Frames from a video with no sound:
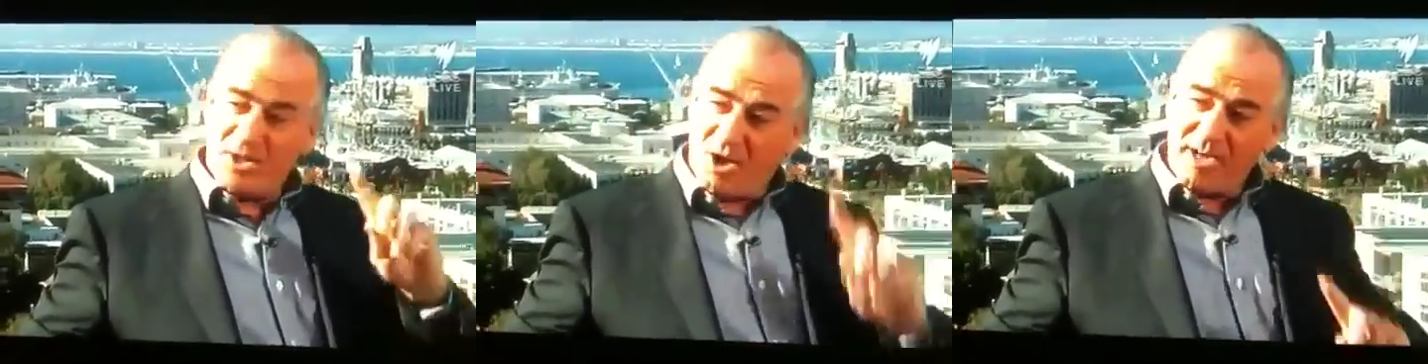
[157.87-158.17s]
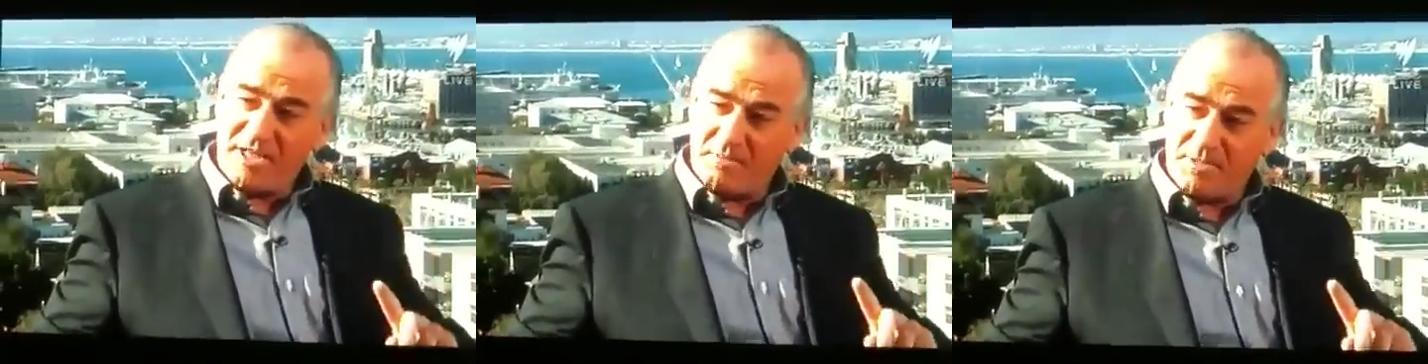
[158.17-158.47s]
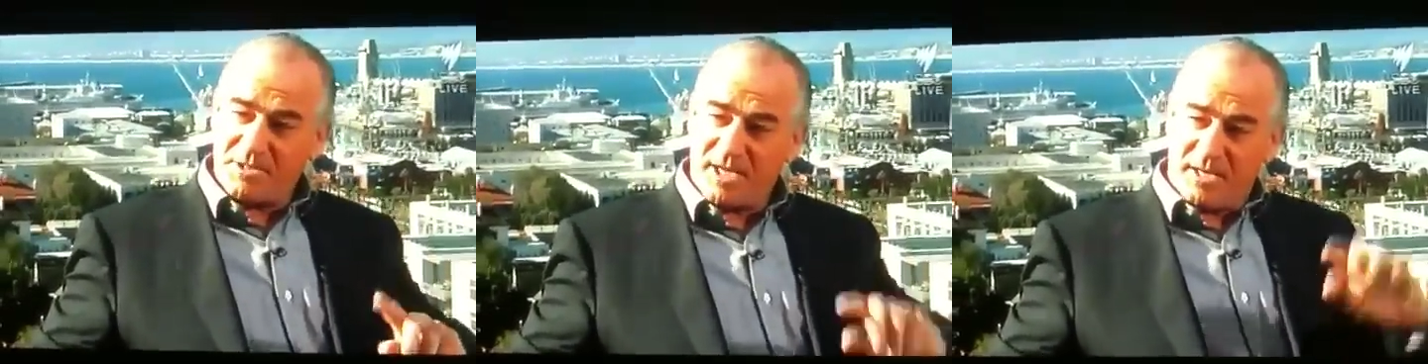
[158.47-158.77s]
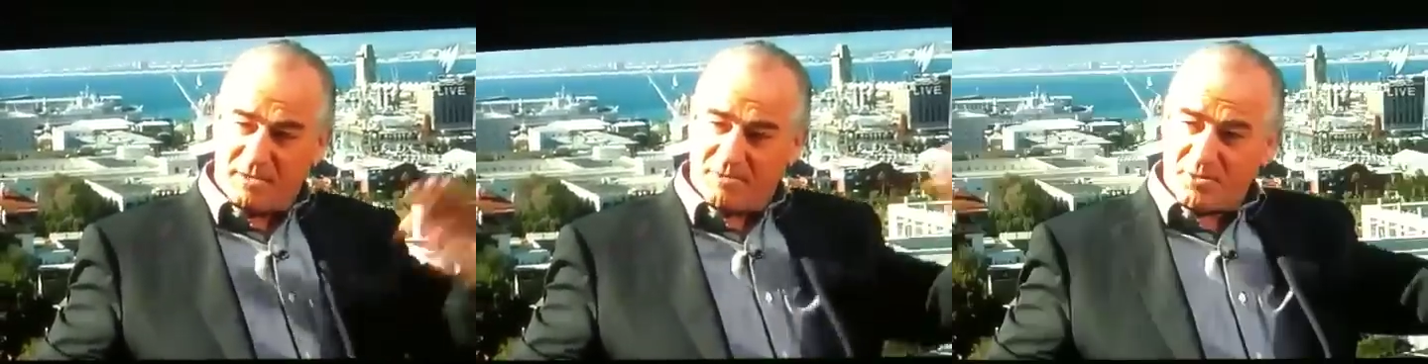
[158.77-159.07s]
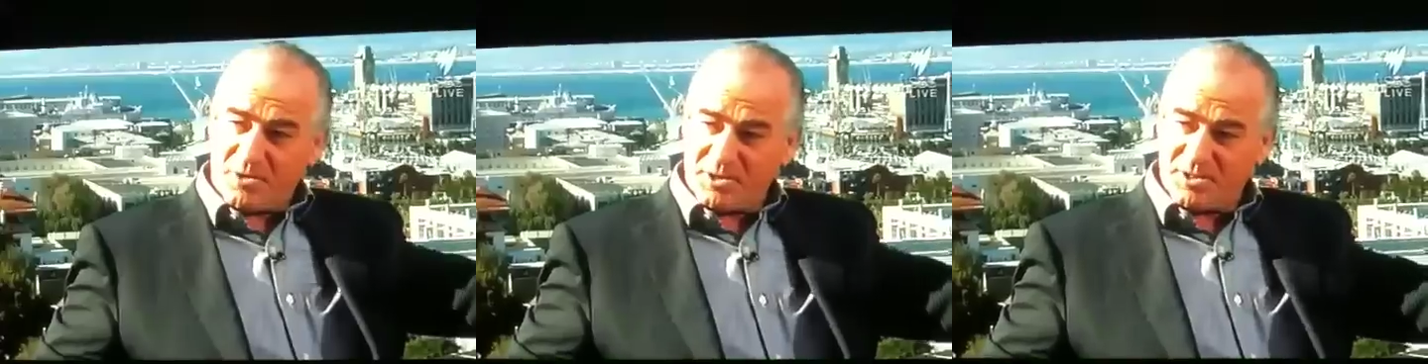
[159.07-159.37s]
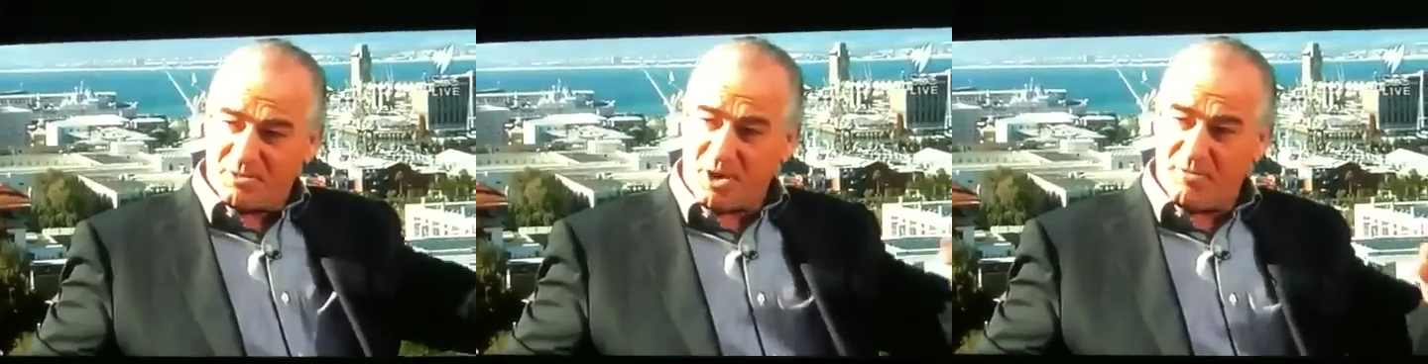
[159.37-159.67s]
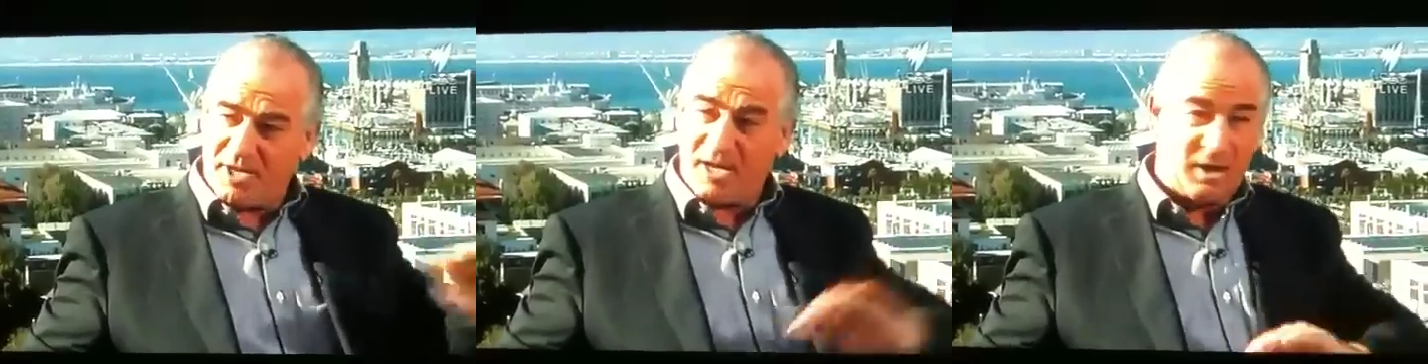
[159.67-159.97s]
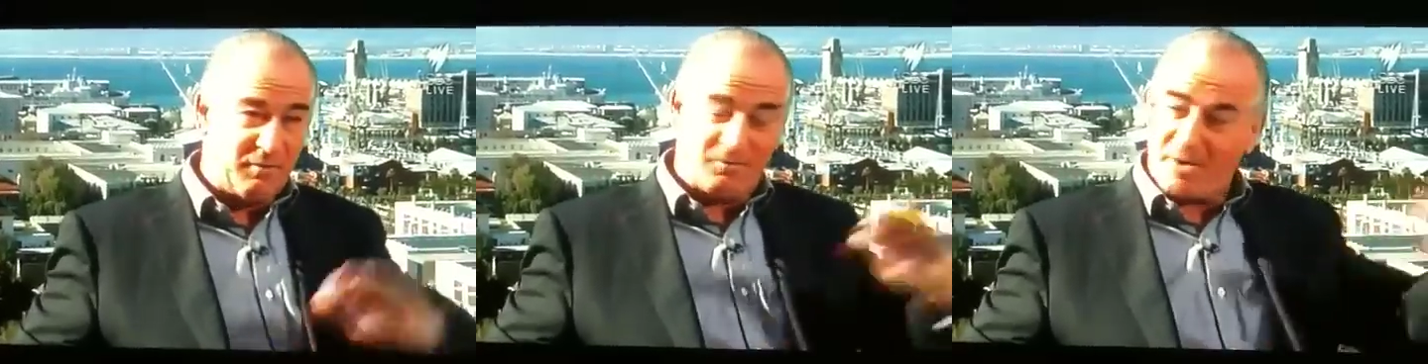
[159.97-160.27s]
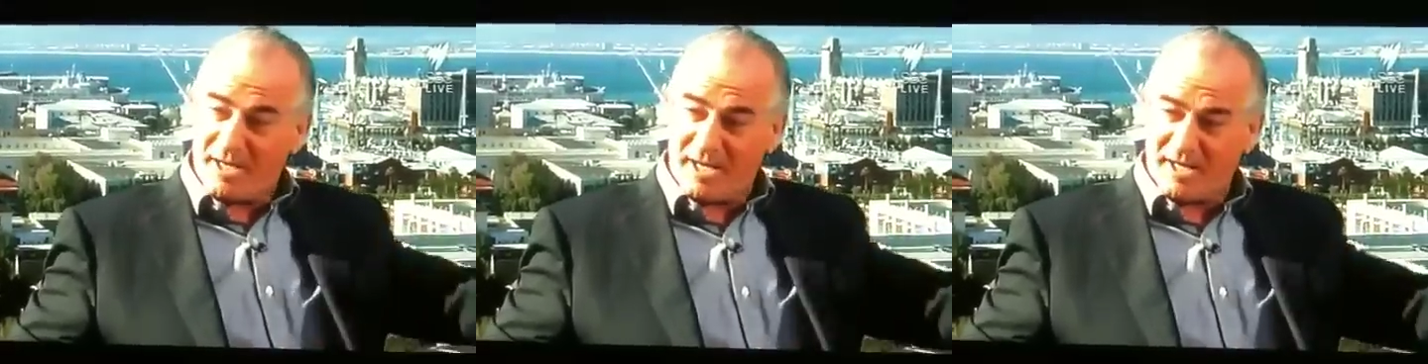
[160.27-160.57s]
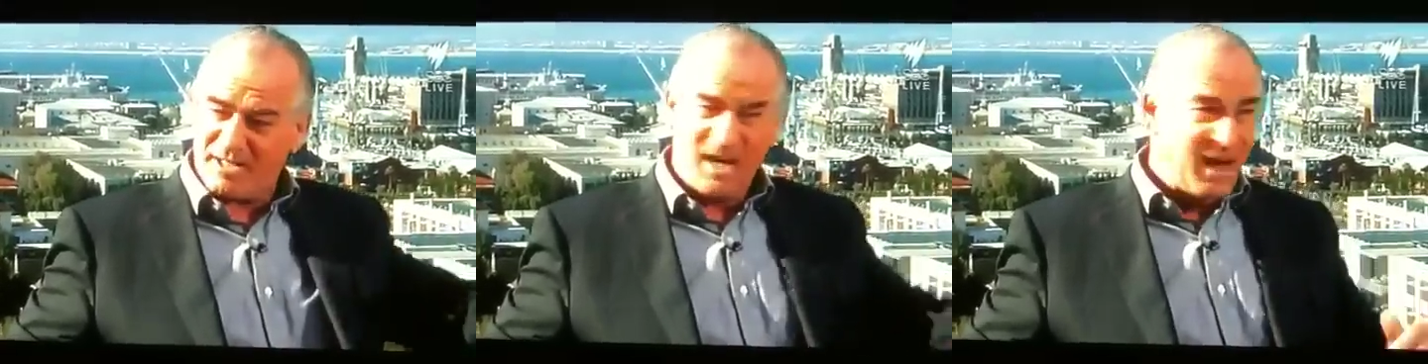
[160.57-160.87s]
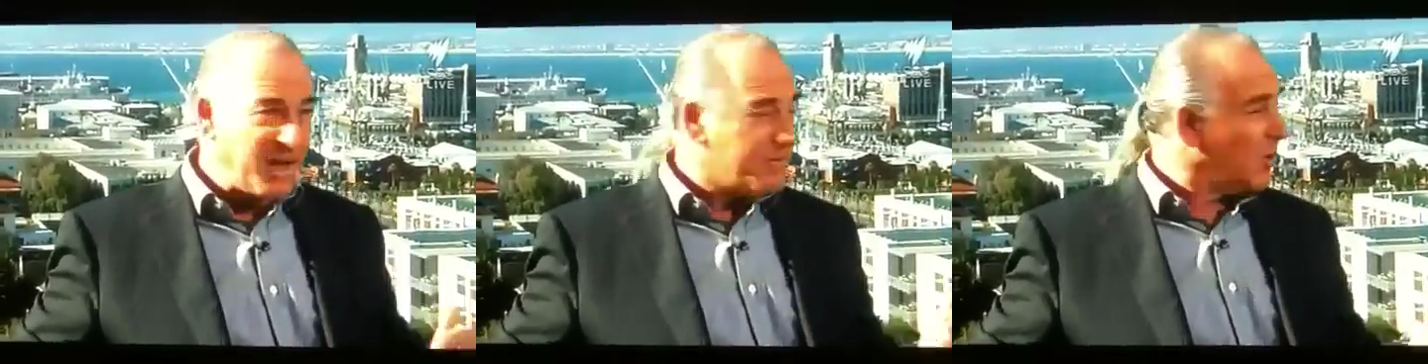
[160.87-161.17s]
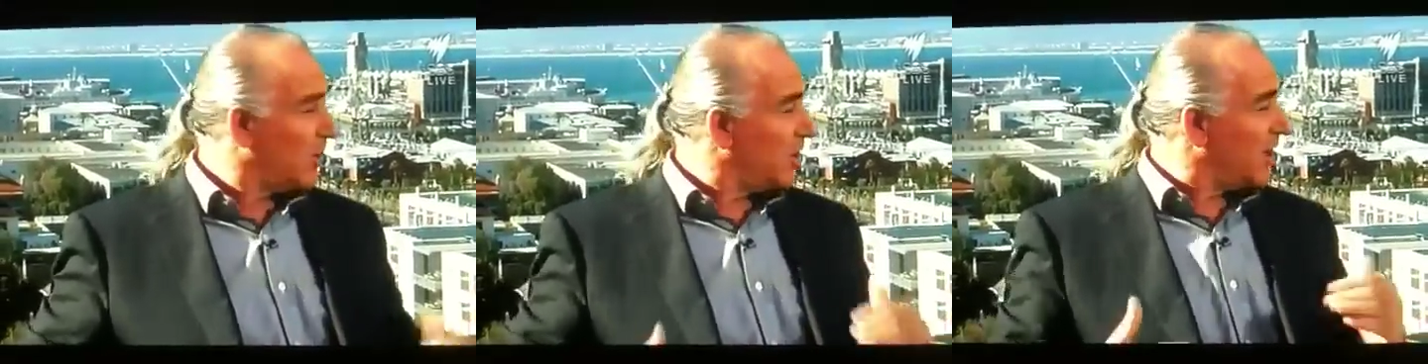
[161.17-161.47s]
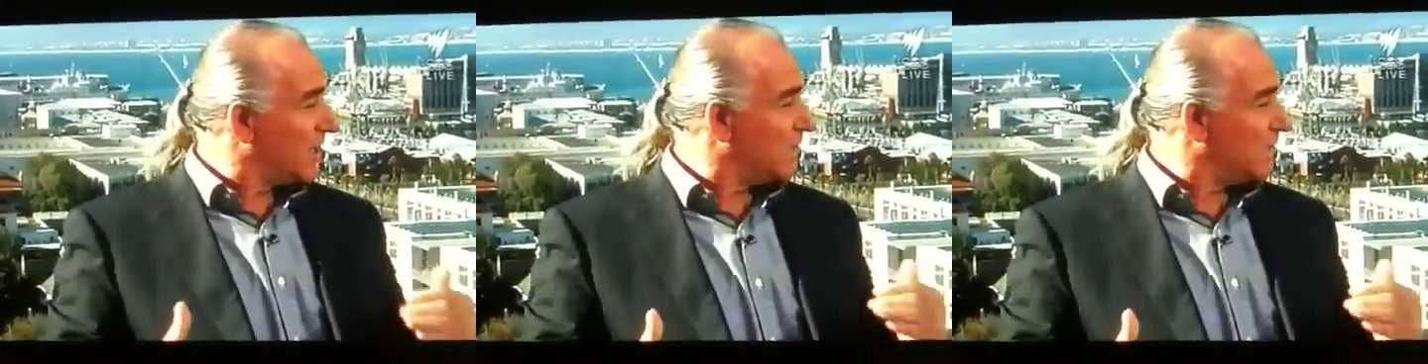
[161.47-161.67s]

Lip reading: that 90% of crosses are overhit and free kicks, if not